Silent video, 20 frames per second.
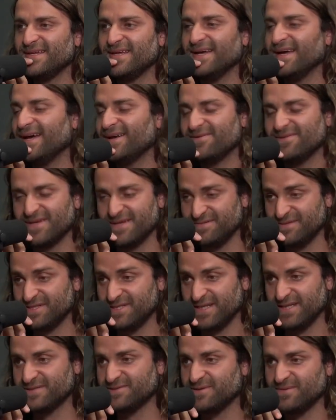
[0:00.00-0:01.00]
Yeah, I don't give a
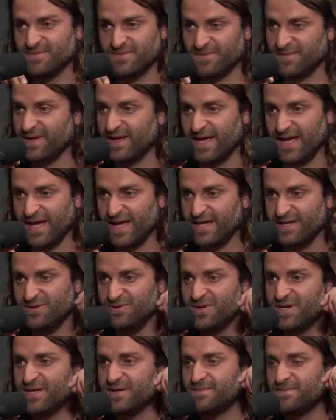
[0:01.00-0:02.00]
shit. So
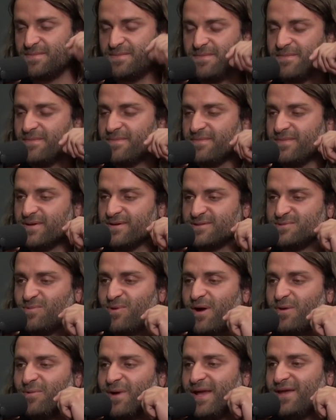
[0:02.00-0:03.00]
you can, there's
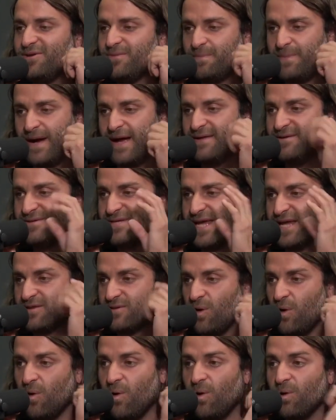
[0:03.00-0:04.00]
one way you
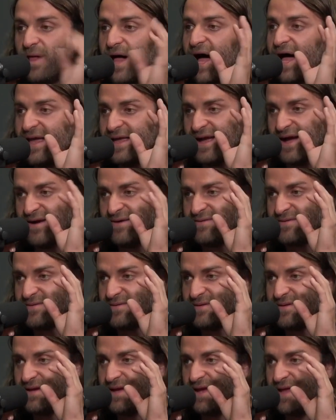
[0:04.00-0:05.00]
take the whole eye out,
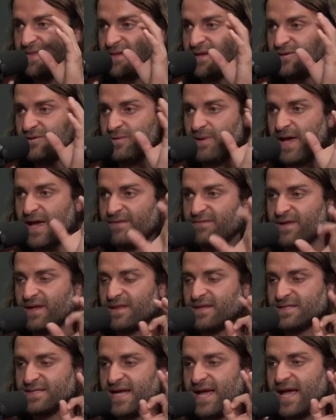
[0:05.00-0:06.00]
and then you have
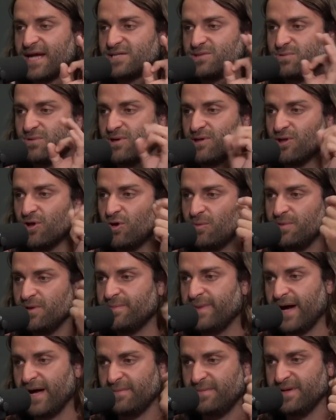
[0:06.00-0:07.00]
like this actual globe
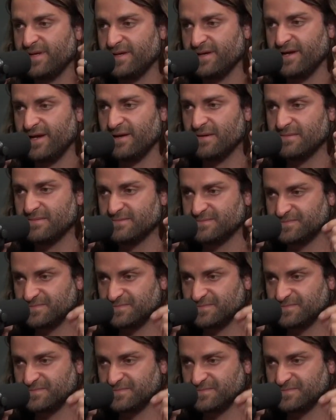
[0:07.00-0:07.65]
you pop in and out.